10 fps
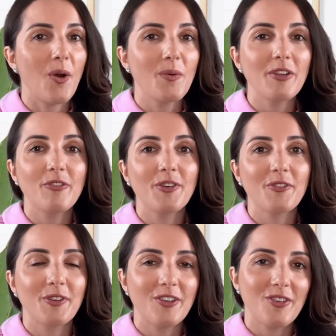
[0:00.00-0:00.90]
always feel
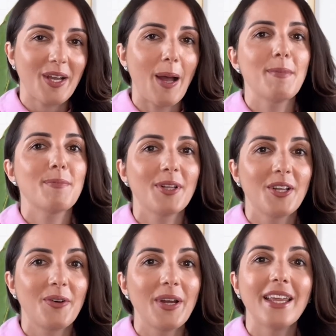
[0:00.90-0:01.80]
free to comment
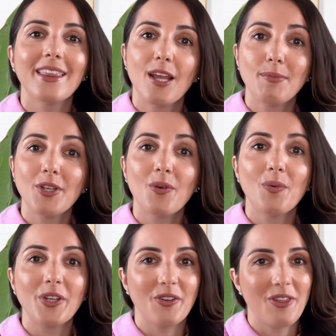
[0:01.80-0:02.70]
below and let me know
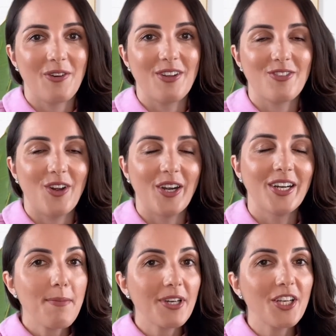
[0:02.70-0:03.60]
what your thoughts are.
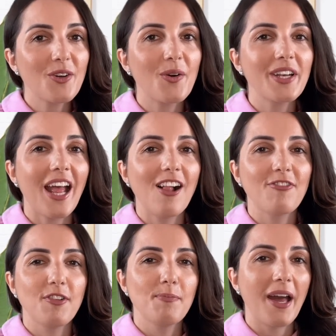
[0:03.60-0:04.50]
I'm going to go in
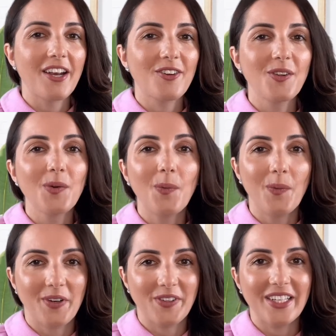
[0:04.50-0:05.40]
alphabetical
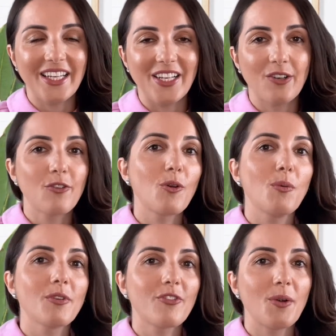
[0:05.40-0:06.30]
order here, so
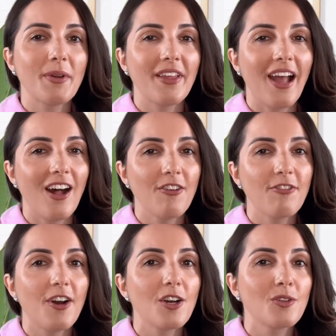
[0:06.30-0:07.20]
we'll start with the
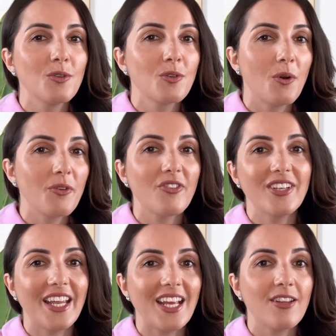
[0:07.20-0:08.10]
alpha
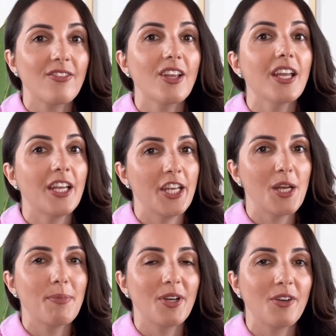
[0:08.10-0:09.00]
glucosidase
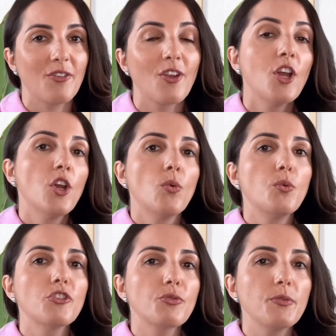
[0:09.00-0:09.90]
inhibitors
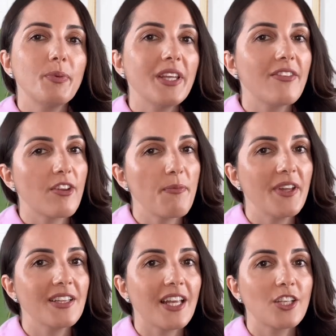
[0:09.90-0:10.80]
which would be
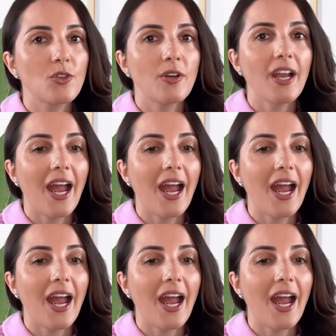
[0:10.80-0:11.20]
something like your